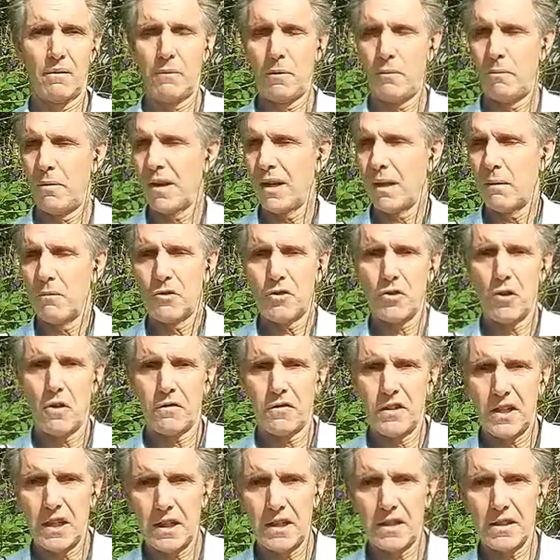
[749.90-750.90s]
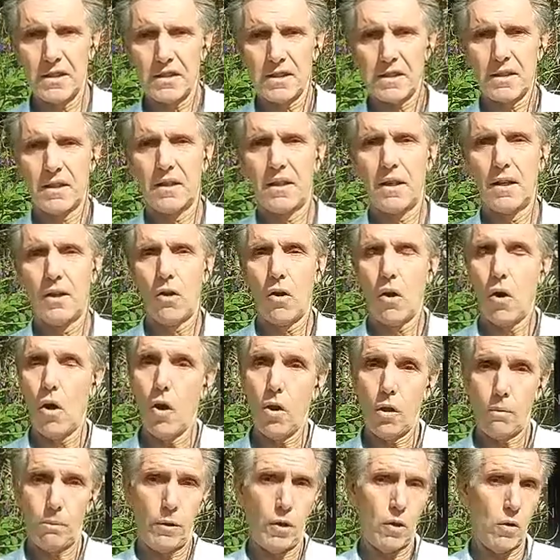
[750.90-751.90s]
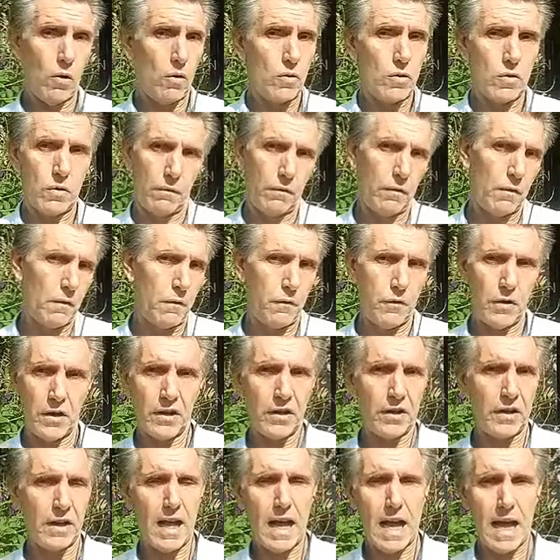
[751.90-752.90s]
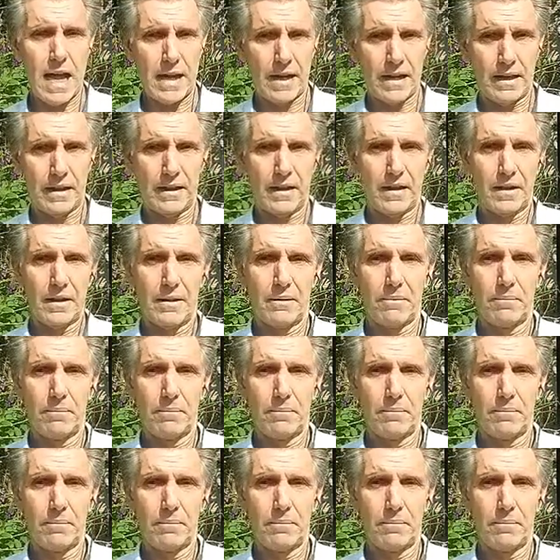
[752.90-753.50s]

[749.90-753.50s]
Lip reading: we become softies, all because of the freaking diet.